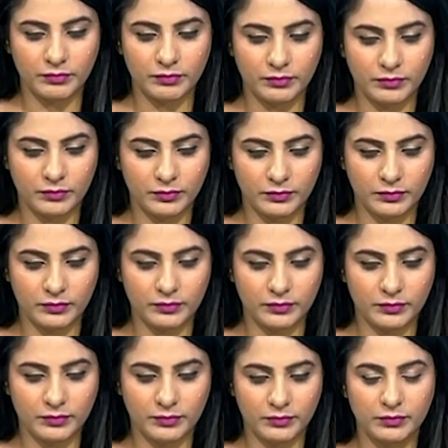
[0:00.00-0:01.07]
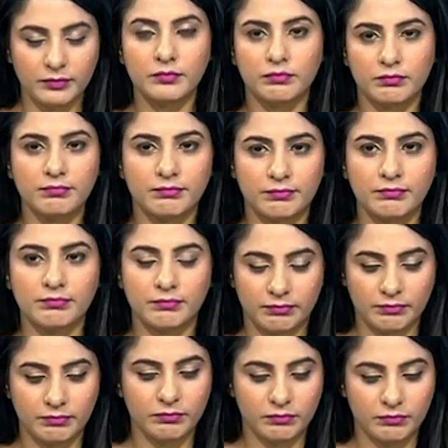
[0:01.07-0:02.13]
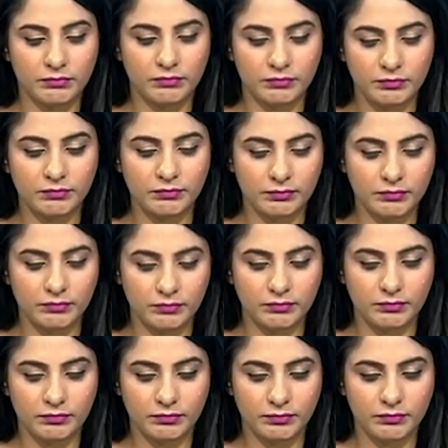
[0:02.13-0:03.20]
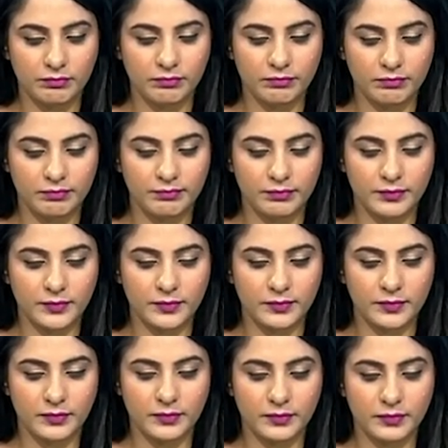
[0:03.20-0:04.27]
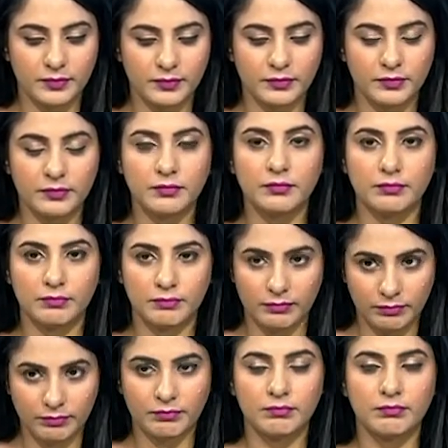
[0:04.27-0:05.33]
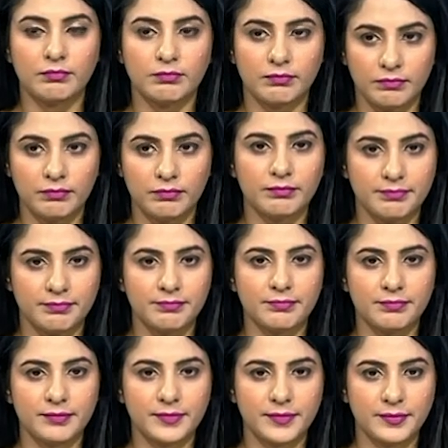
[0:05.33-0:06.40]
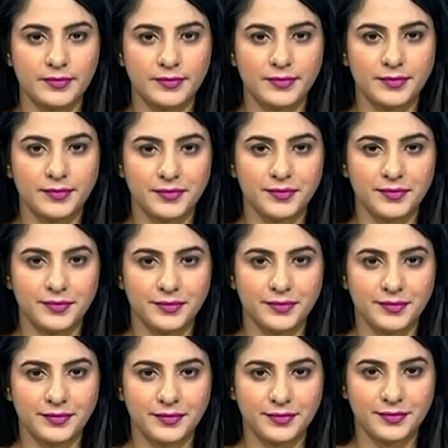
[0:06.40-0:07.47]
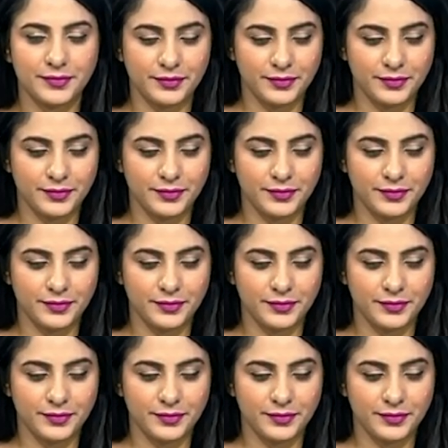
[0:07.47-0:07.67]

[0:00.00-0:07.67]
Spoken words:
(silent)